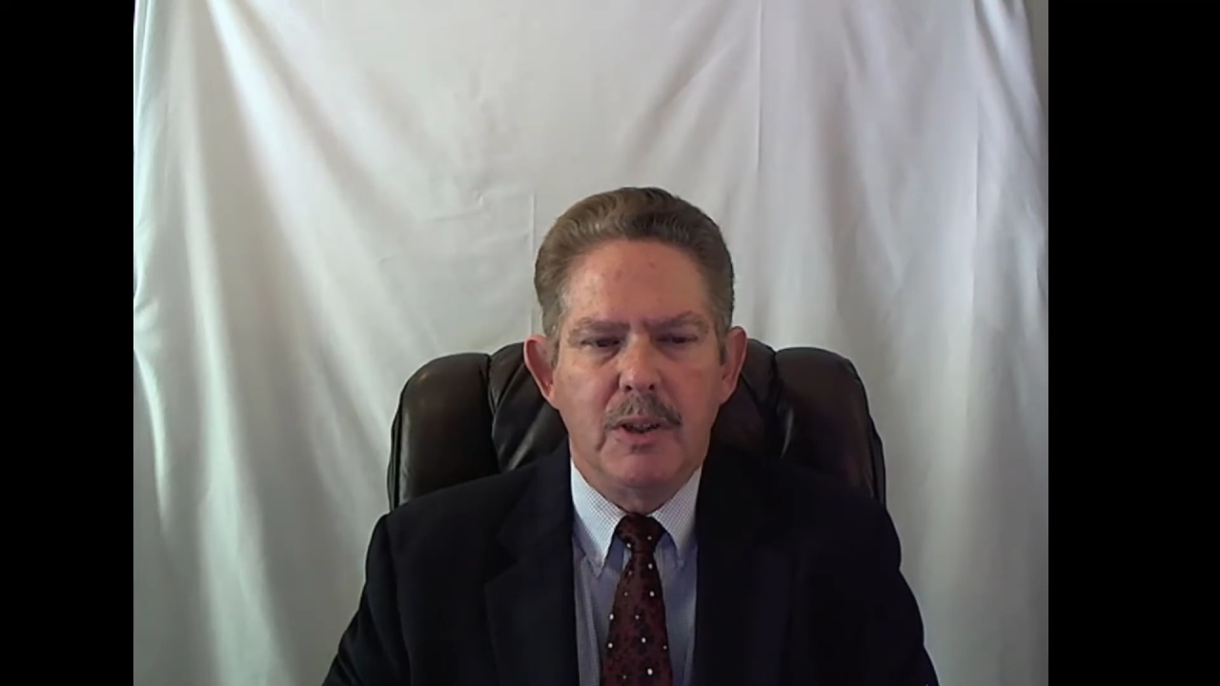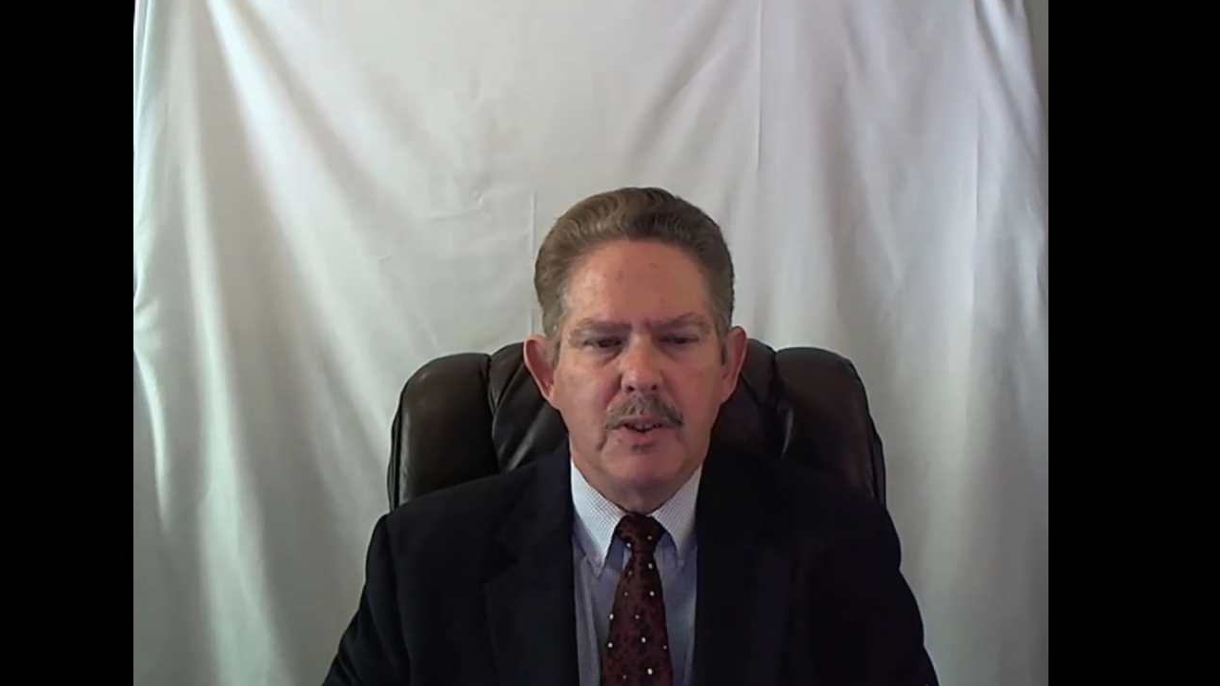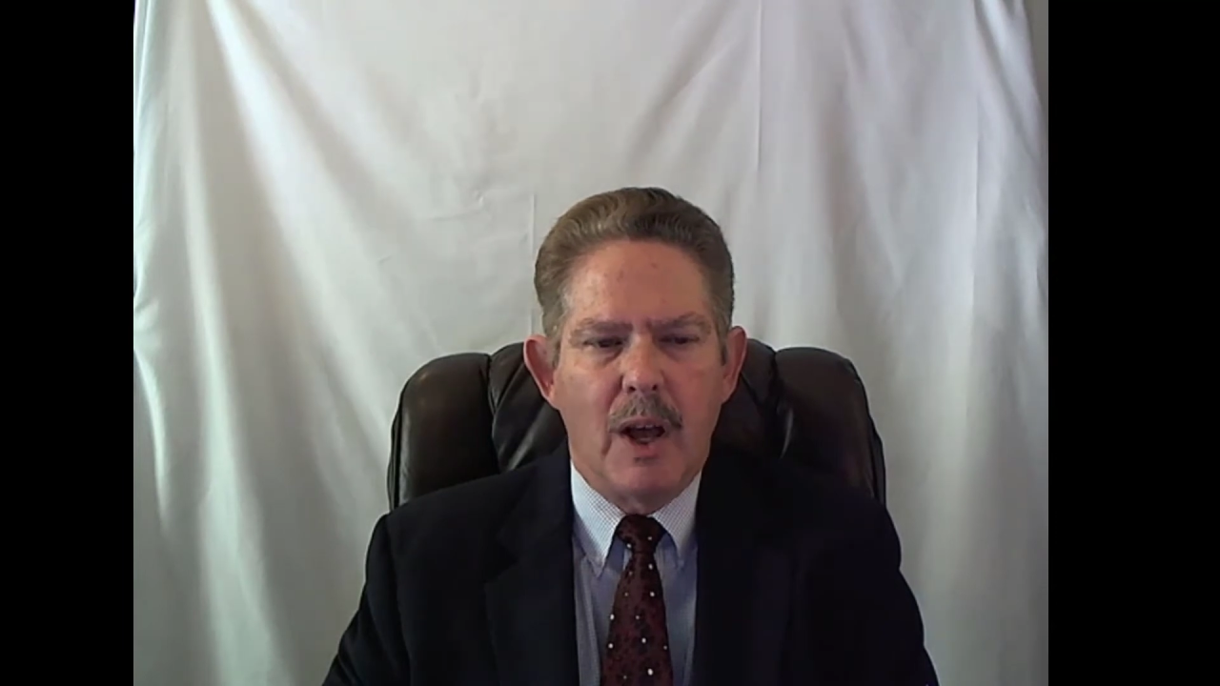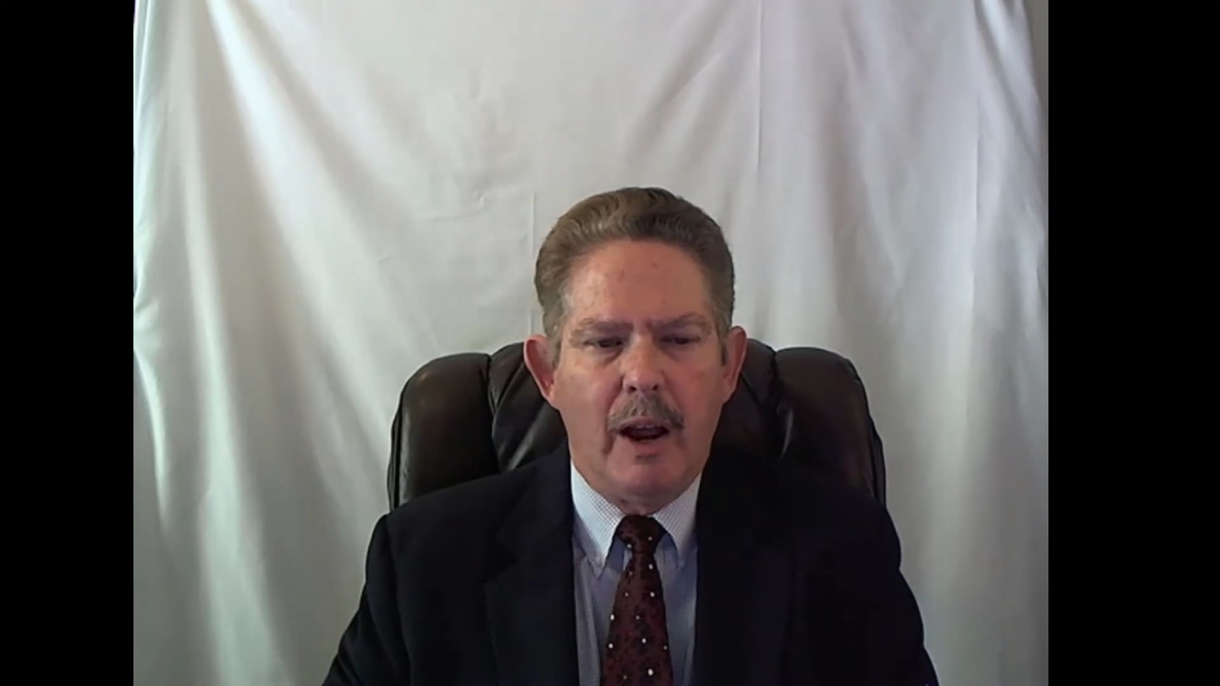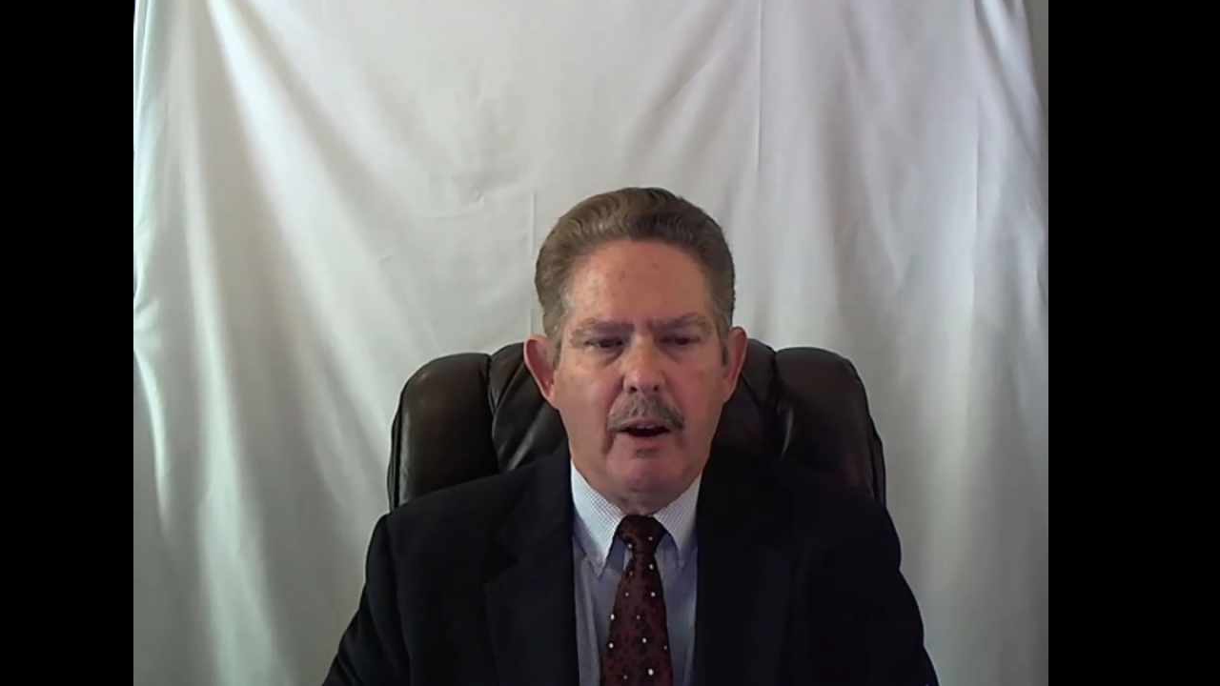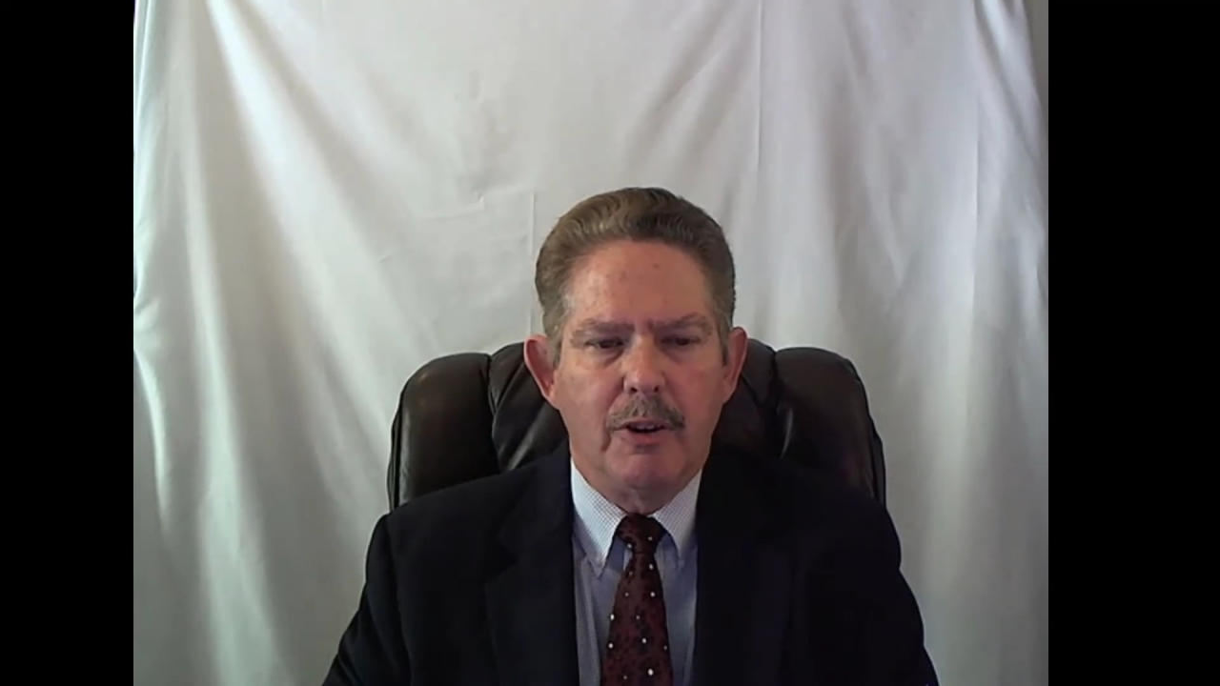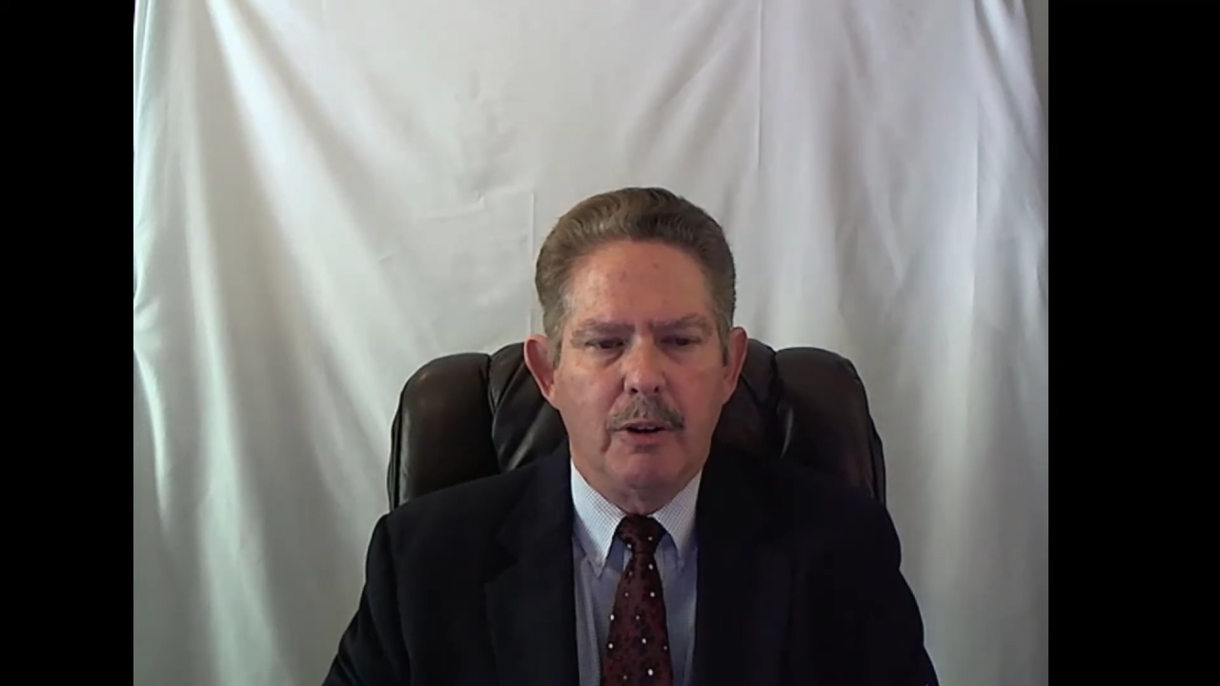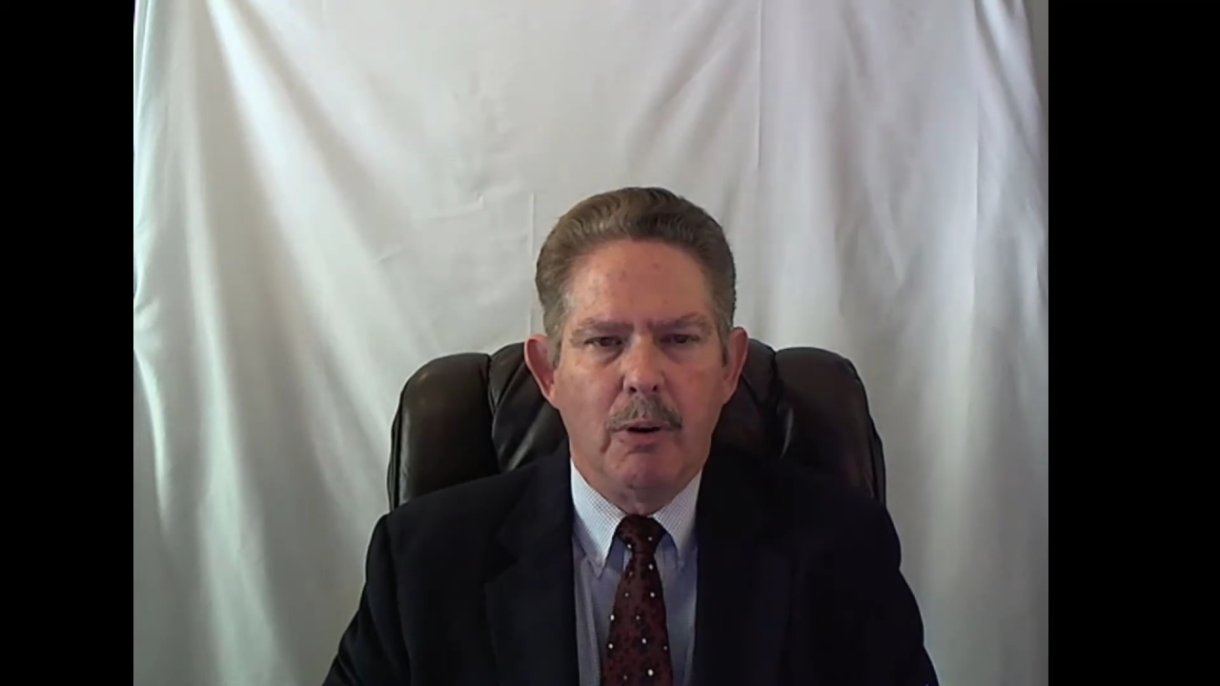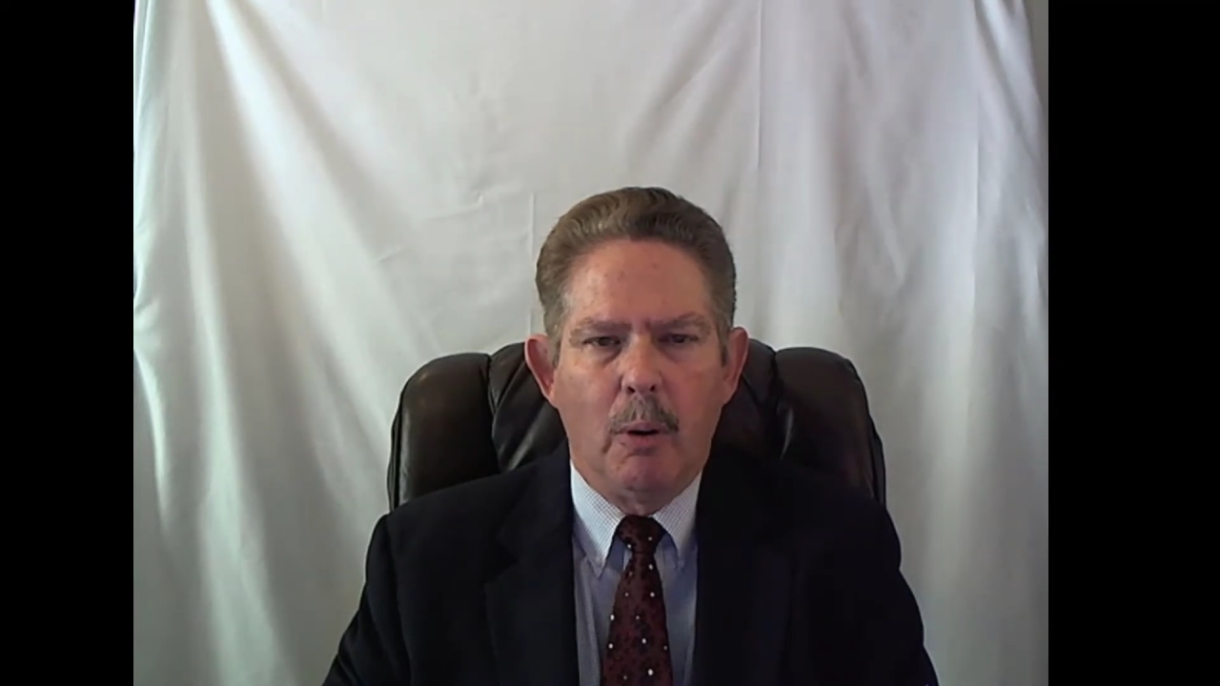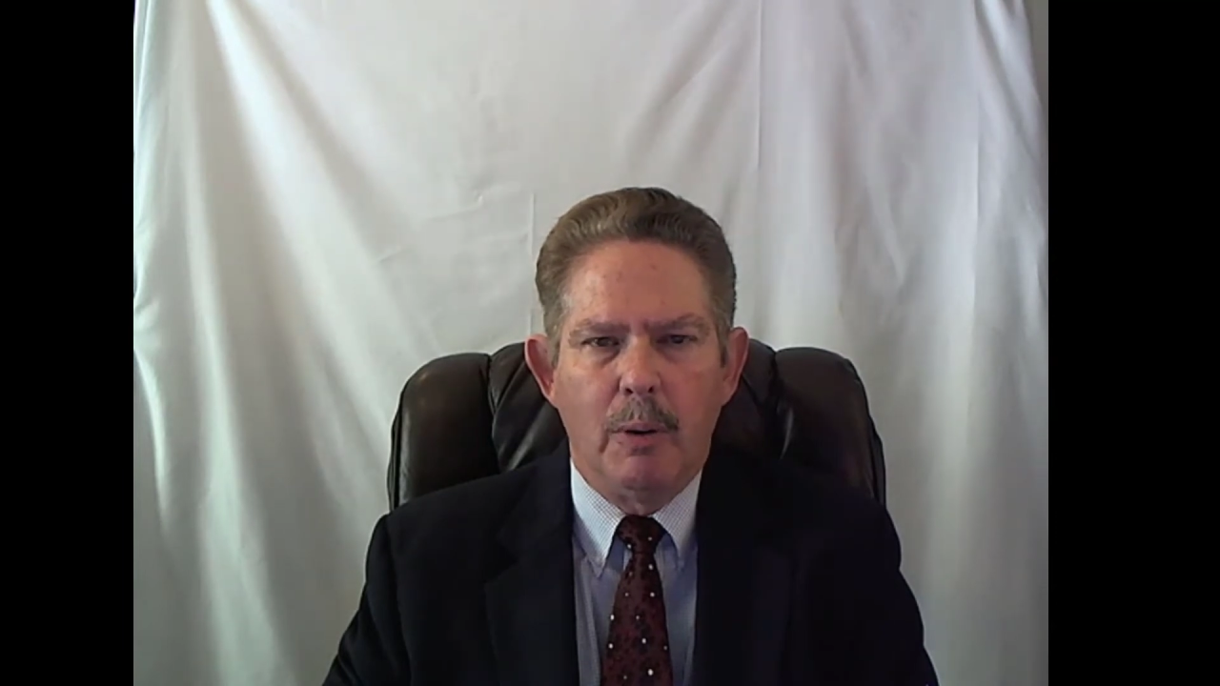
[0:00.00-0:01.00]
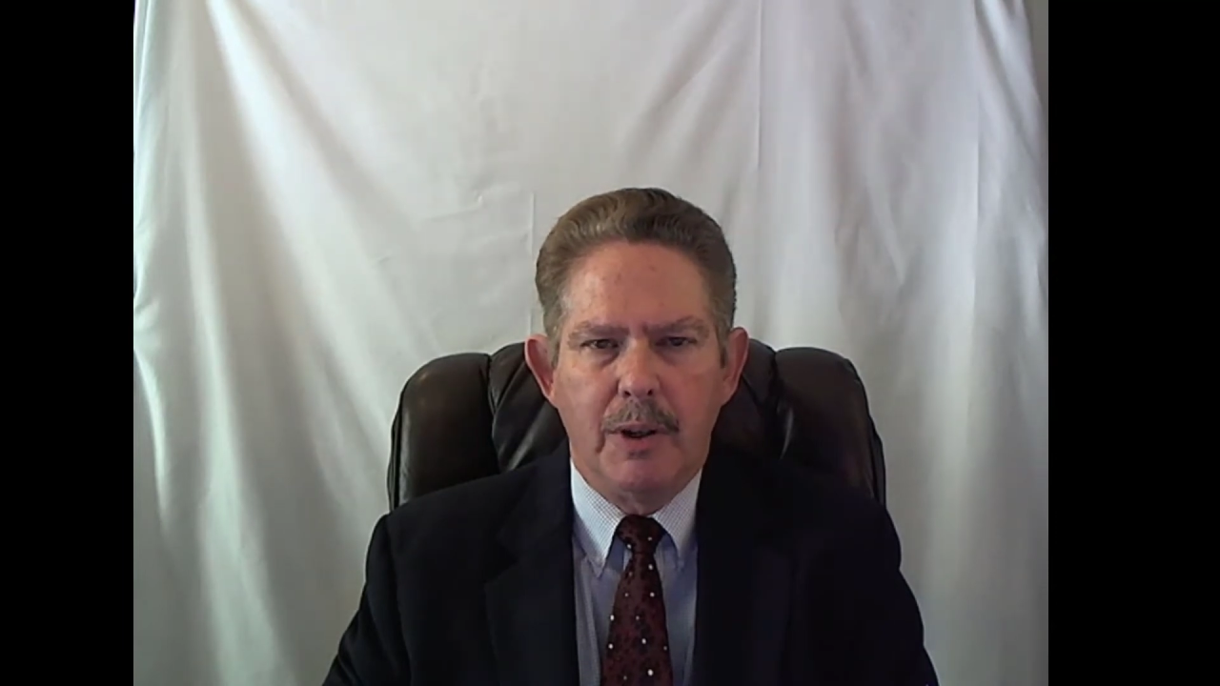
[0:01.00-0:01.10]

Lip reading: desire to grow